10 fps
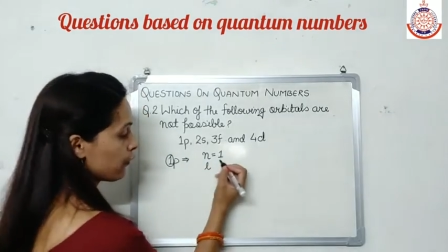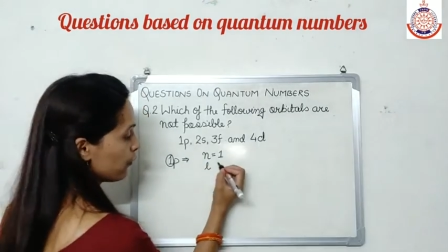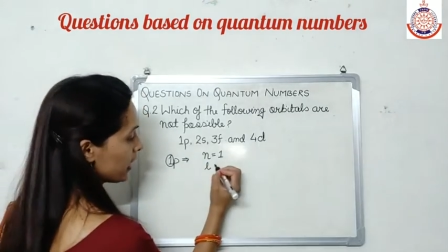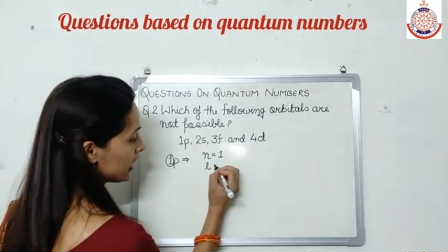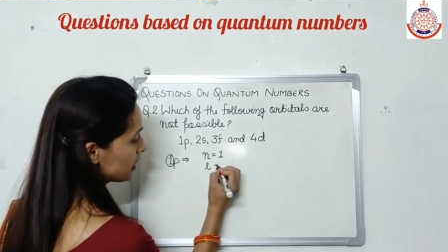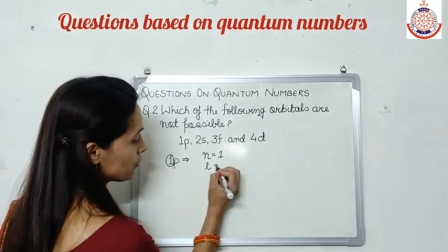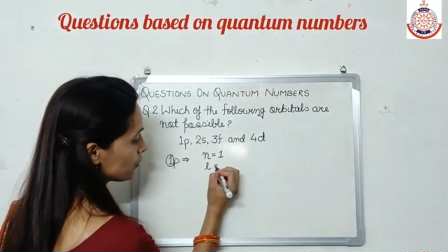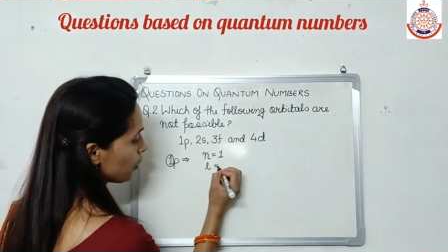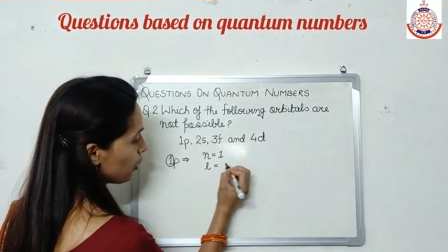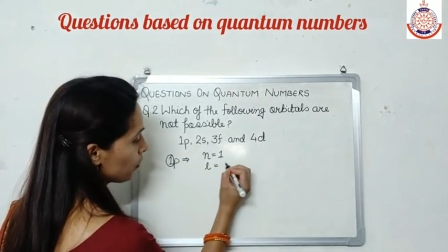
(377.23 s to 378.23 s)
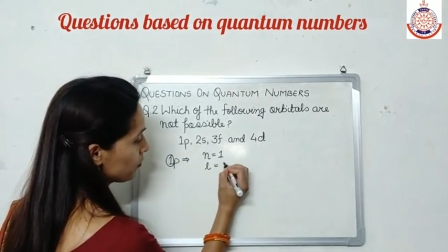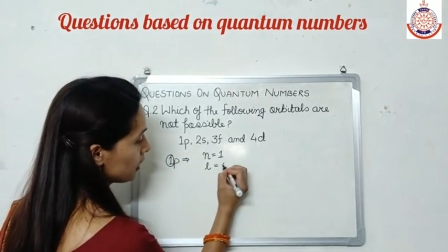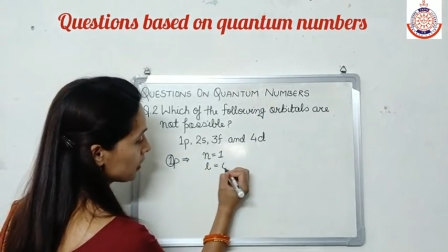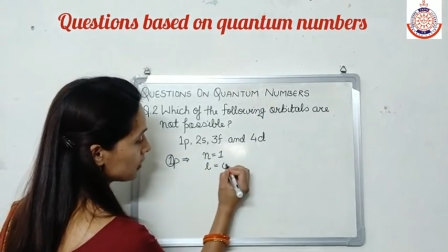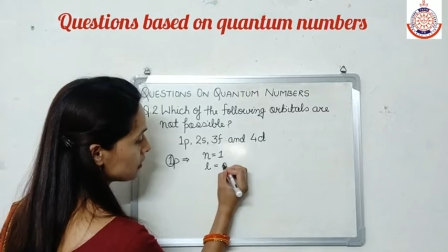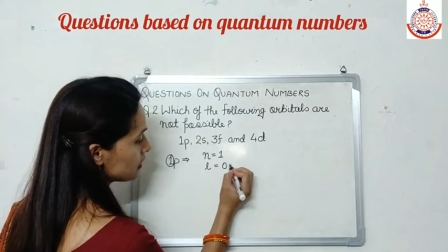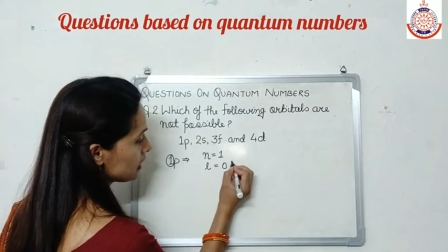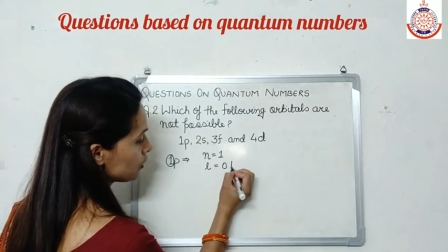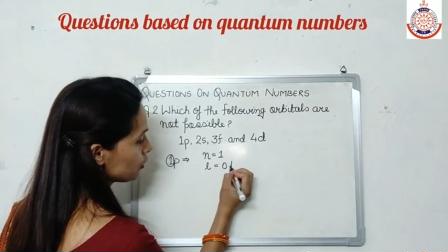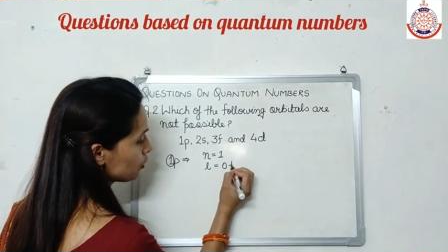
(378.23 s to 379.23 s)
varies from
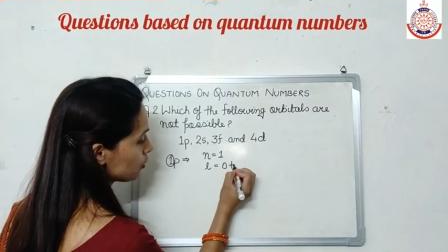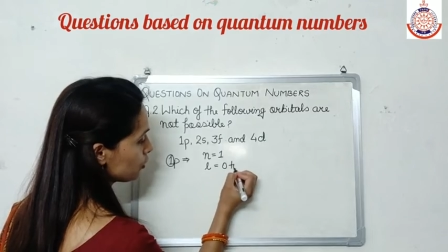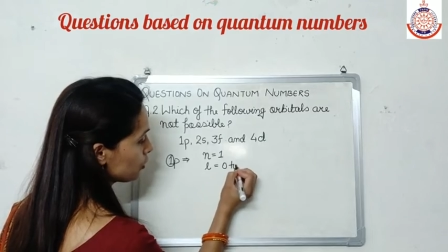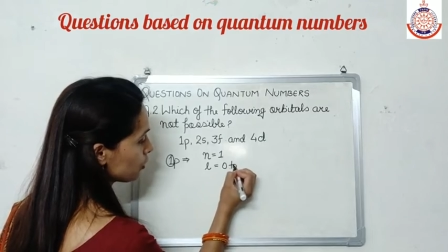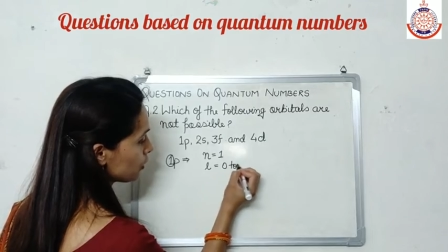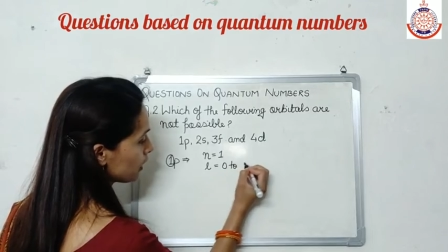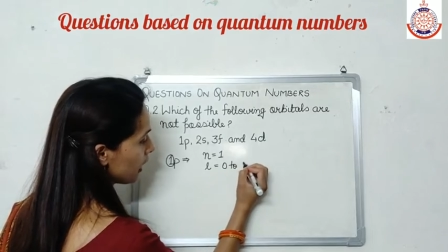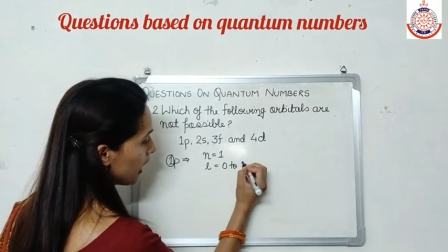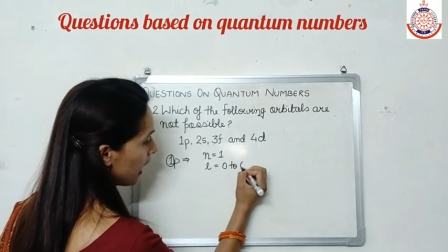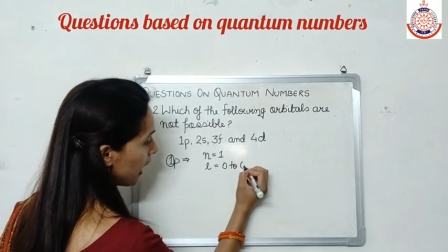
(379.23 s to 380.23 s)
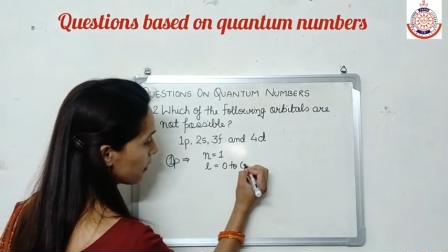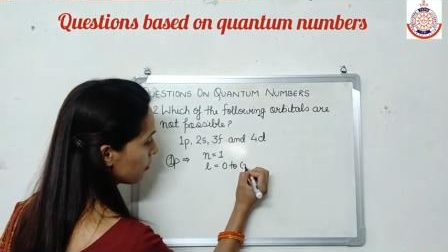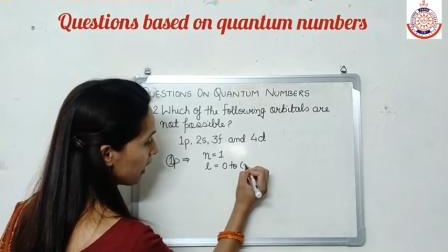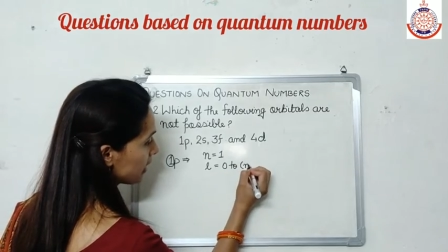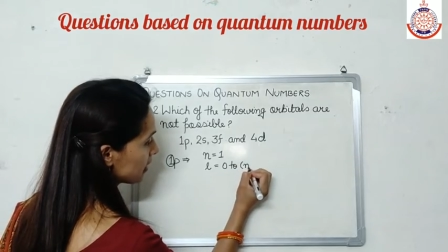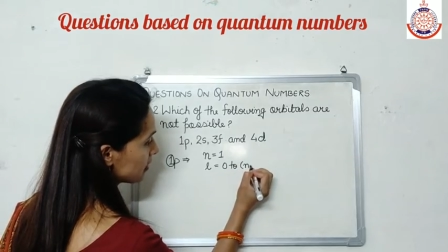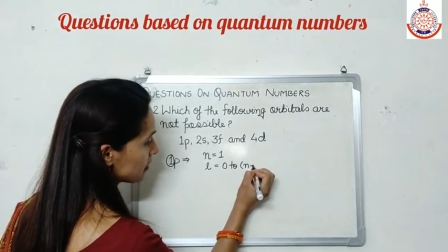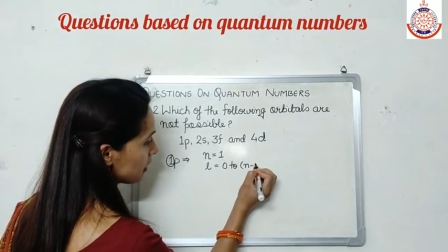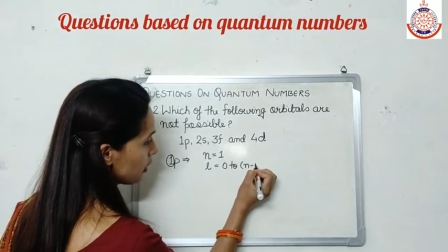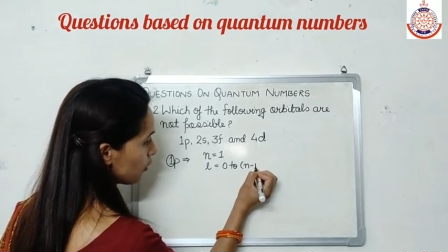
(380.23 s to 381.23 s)
0 to n
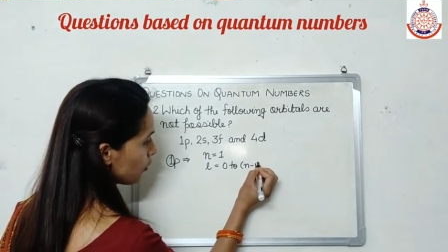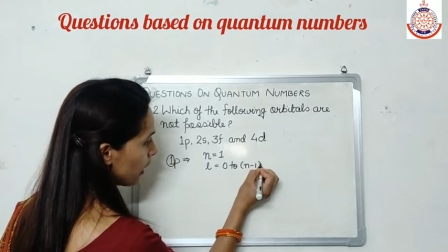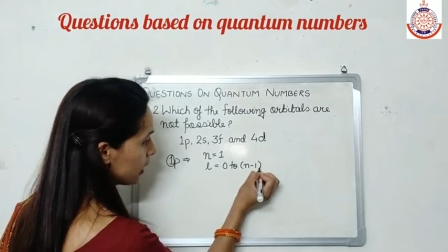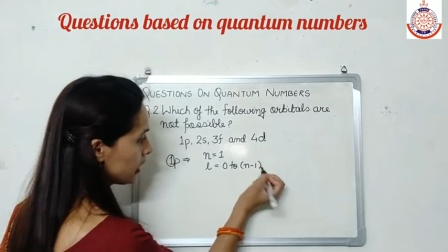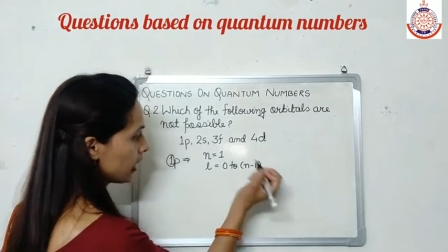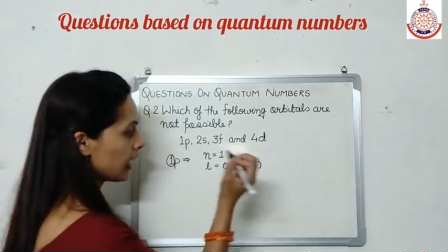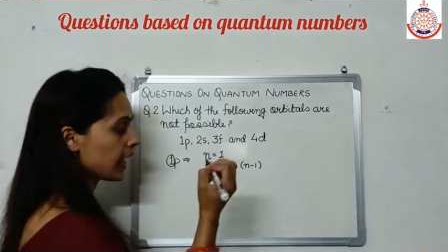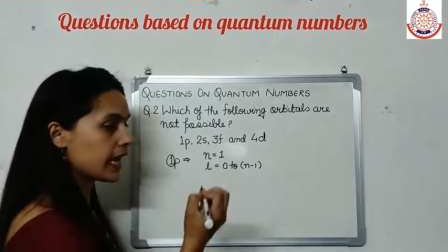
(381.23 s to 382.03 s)
minus 1.